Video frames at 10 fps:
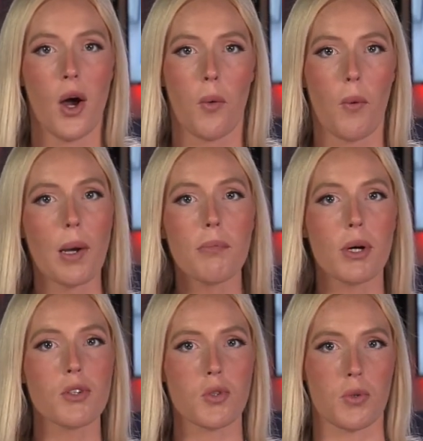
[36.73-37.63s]
One
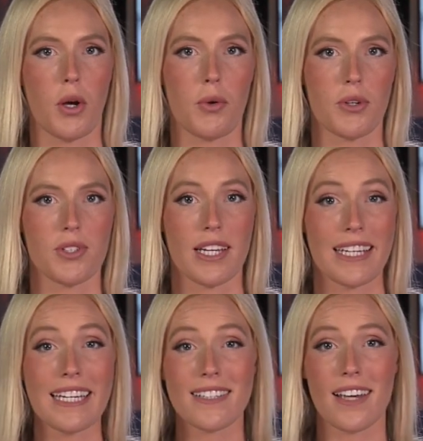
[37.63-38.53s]
bookstore owner said
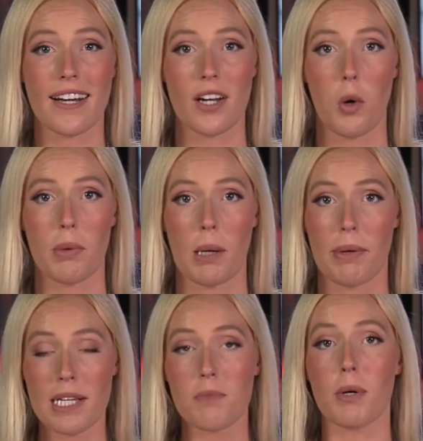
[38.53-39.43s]
he decided to open up
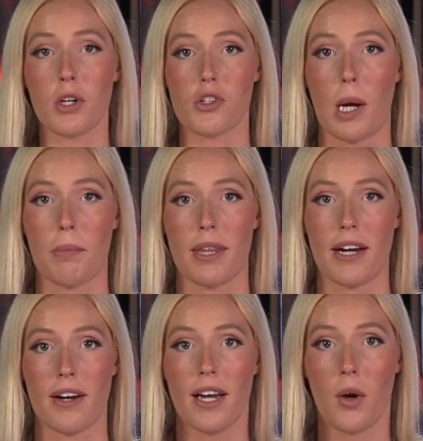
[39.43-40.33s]
his bookshop there